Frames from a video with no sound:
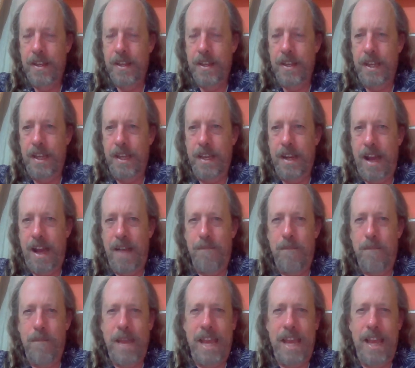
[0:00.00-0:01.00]
And I
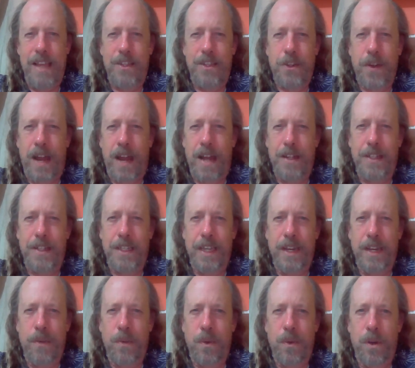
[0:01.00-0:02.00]
may try to
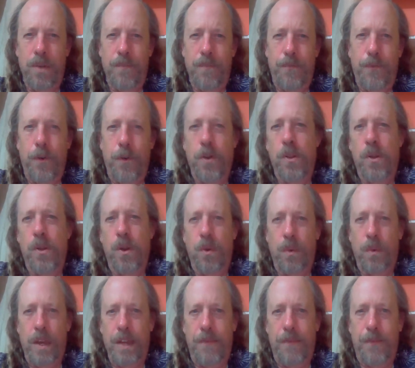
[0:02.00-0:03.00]
get one further
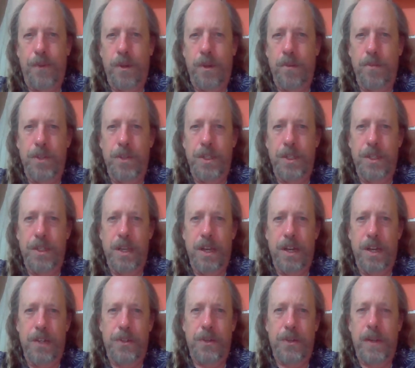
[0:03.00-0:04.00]
away from
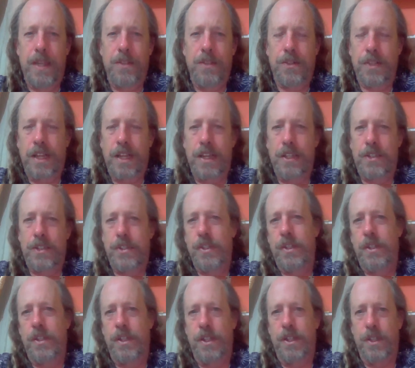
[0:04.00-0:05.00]
the train
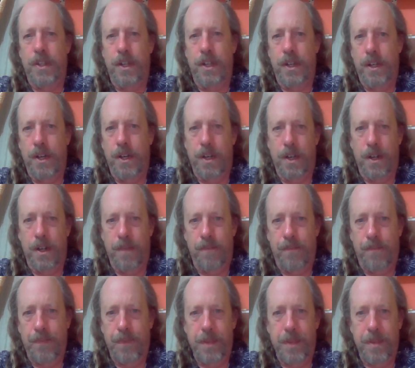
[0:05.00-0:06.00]
station and
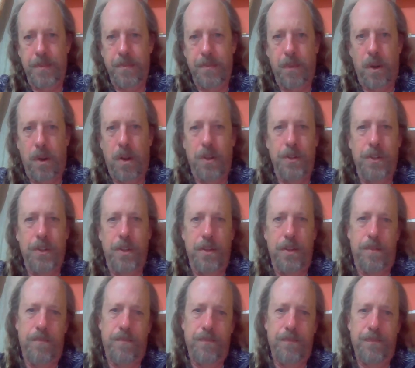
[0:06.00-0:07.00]
where all
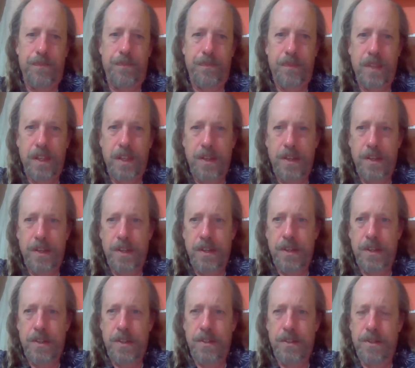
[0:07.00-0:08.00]
the
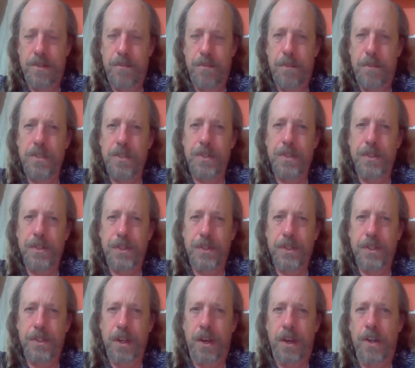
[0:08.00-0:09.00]

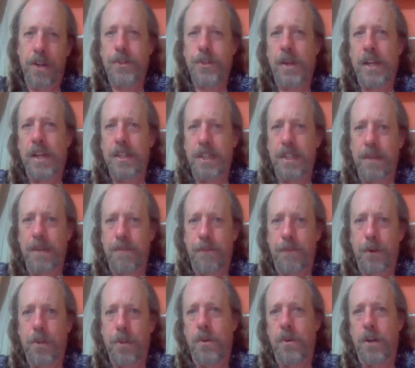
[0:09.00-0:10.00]
businesses are, try to get
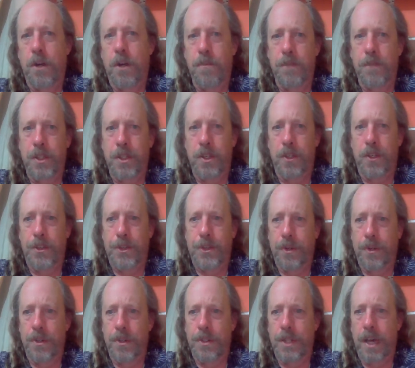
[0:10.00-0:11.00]
further up the hill
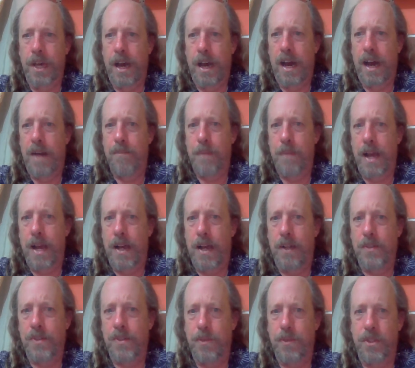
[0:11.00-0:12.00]
toward the hot
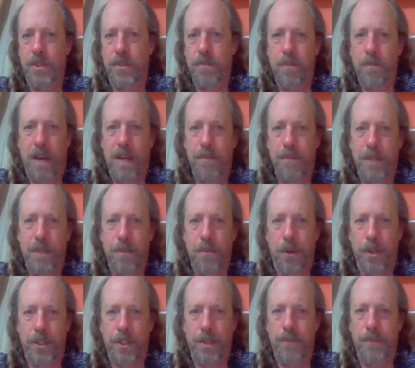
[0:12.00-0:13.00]
baths, which might be
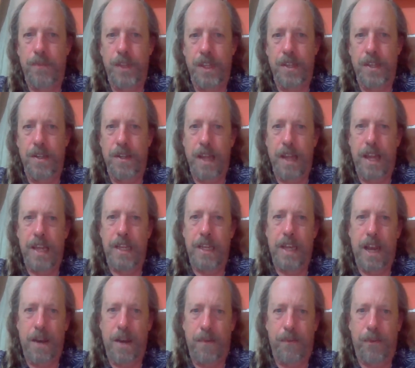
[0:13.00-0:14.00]
more convenient, hang
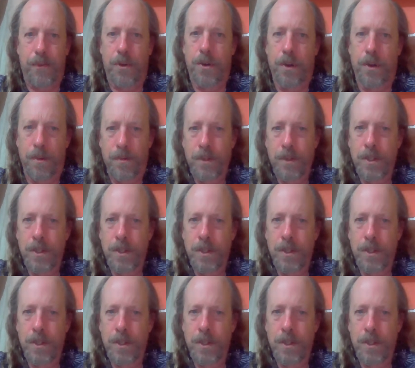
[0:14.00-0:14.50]
out for